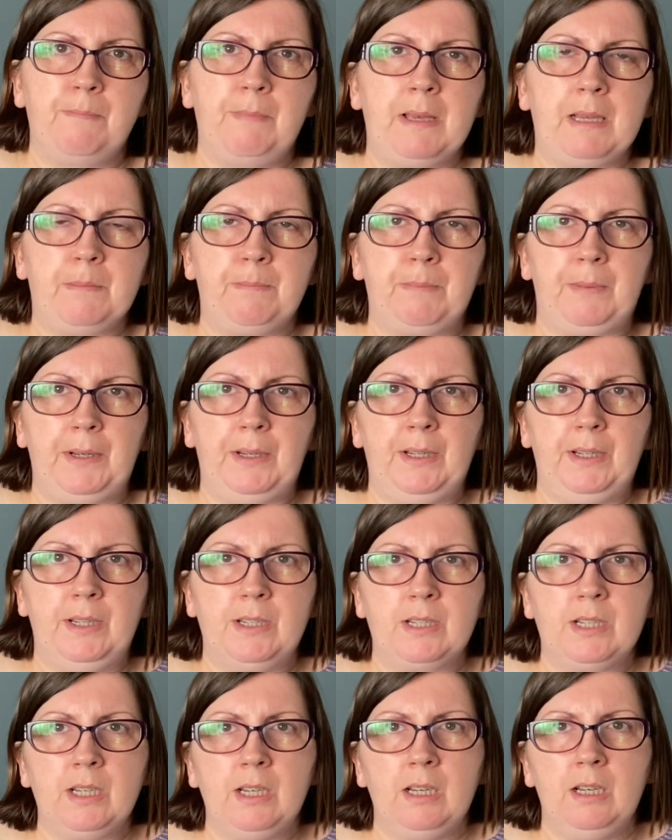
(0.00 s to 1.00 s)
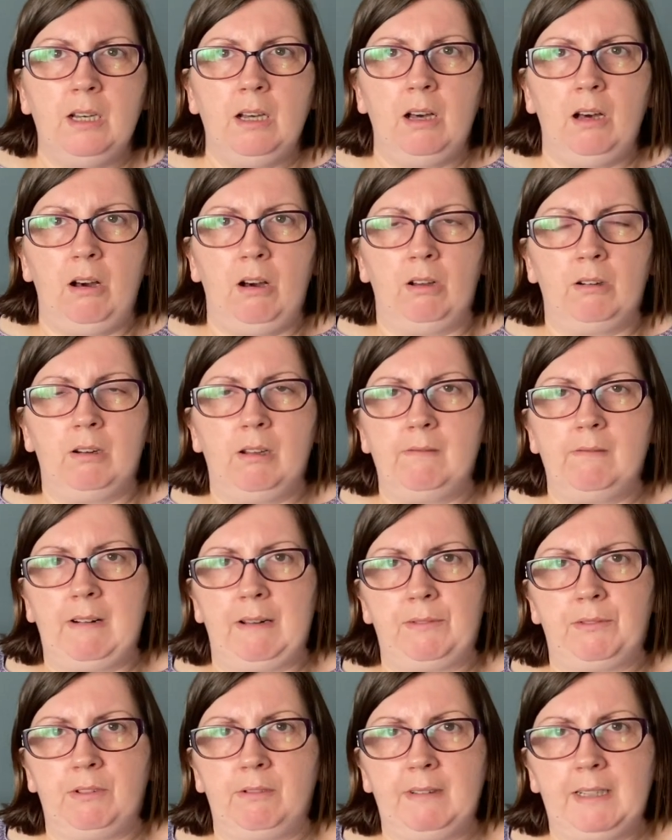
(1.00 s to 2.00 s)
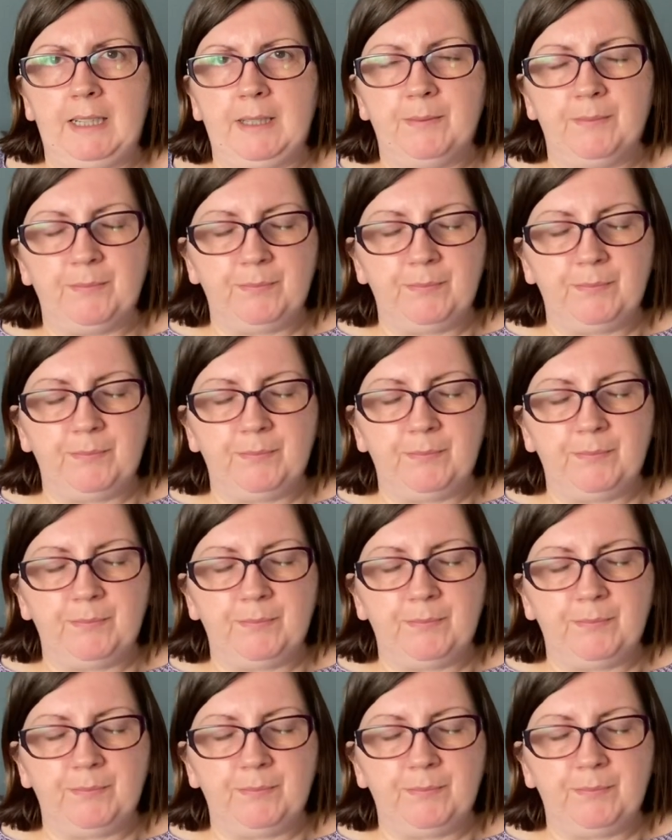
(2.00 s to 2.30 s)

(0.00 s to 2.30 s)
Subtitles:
Big Bird on Ravelry.